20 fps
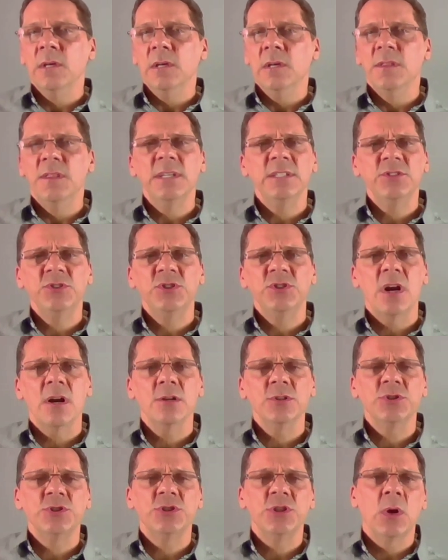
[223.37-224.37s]
This
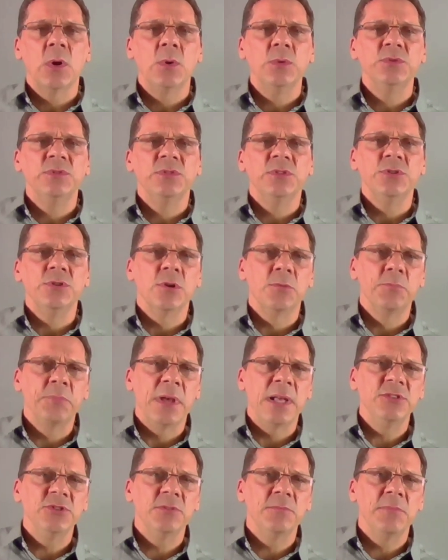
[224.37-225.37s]
chart shows your
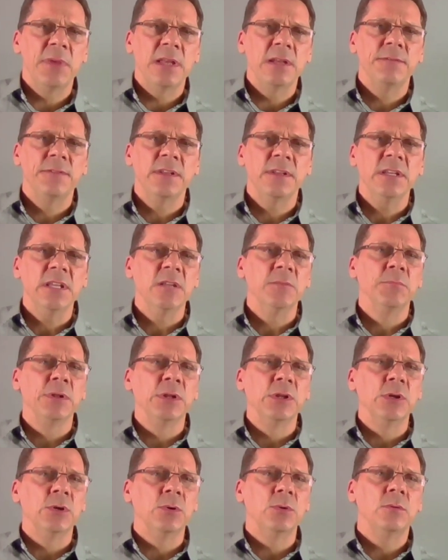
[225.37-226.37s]
pension benefit in
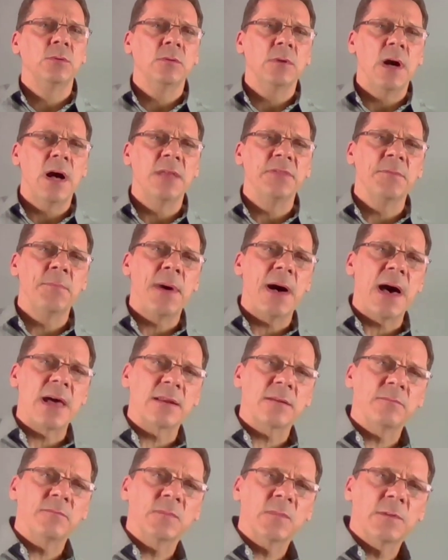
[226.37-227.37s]
blue on the
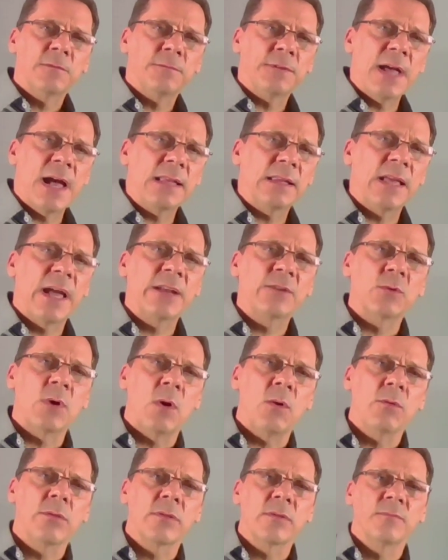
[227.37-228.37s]
bottom, flatline
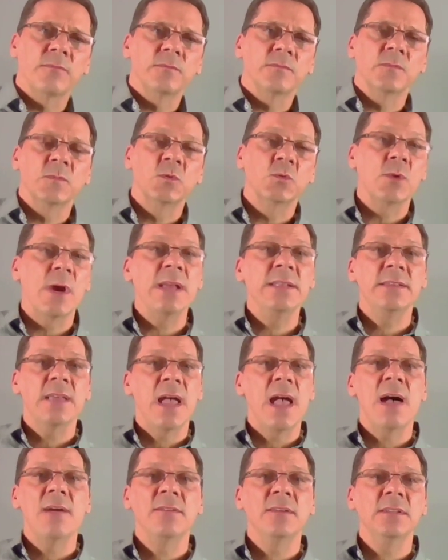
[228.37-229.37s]
growth. Great to
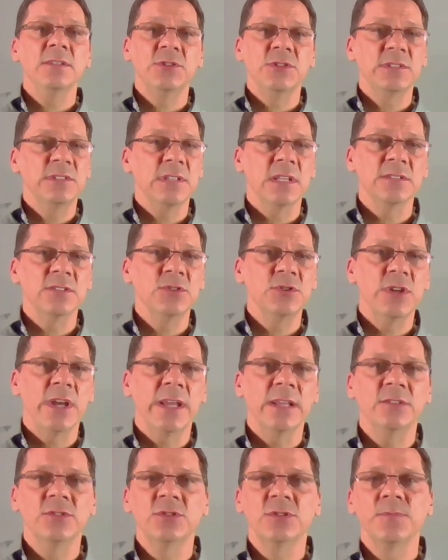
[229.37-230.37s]
have it, it just doesn't
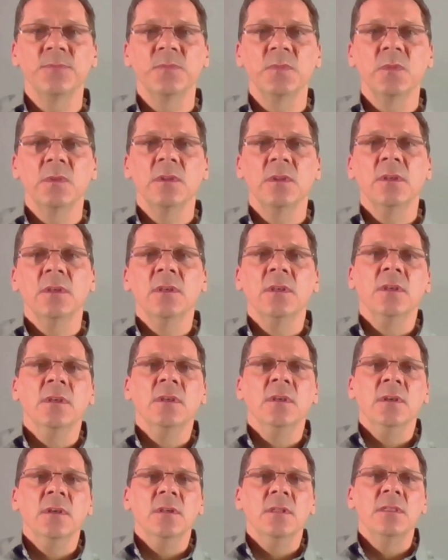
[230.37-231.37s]
change.
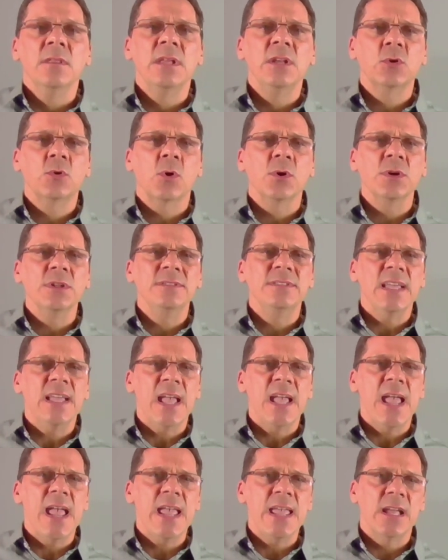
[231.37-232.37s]
Then according to
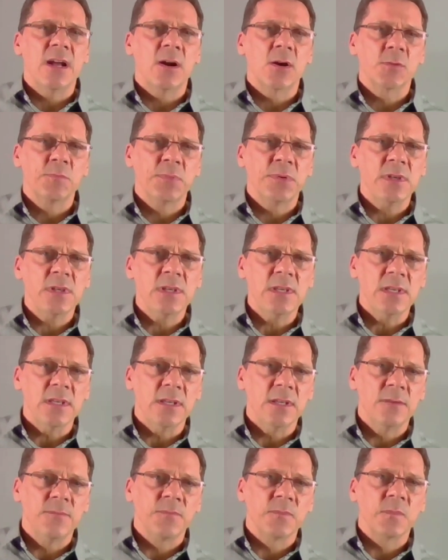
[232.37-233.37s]

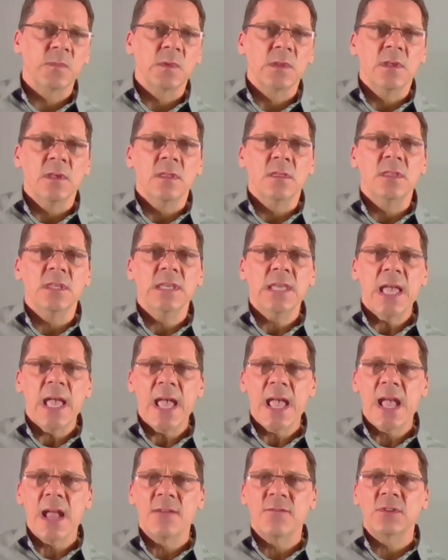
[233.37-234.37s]
AARP, the
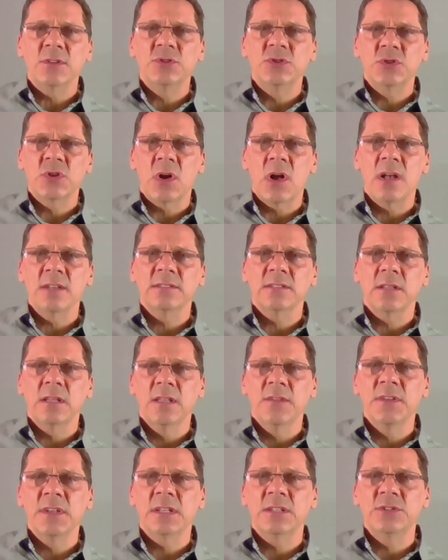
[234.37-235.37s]
average cost of
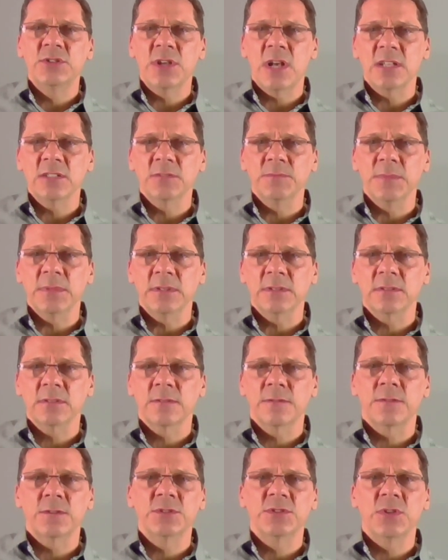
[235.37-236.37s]
living adjustment
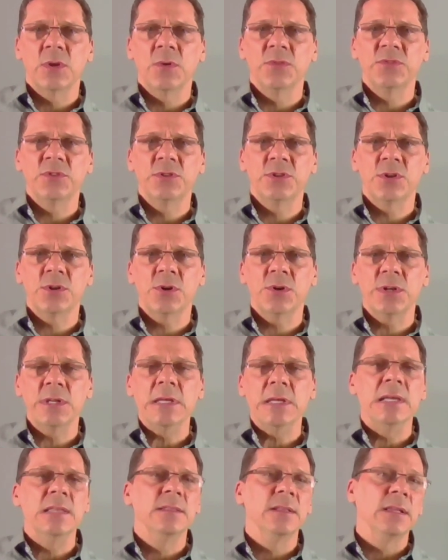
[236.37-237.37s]
for Social
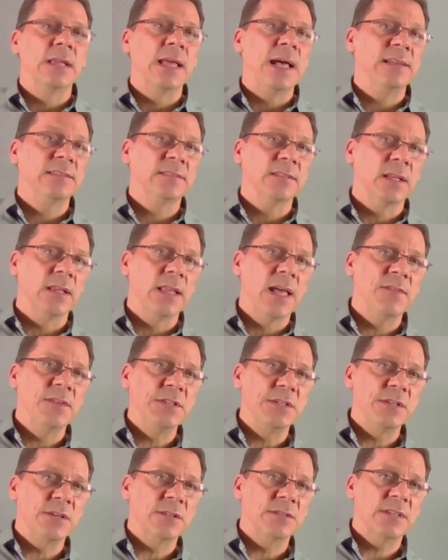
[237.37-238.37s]
Security in the last
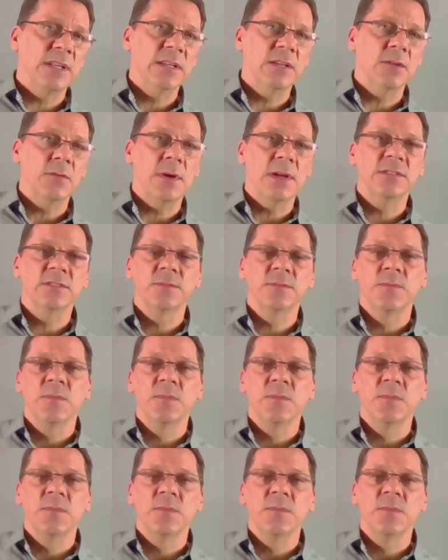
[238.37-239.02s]
11 years anyways,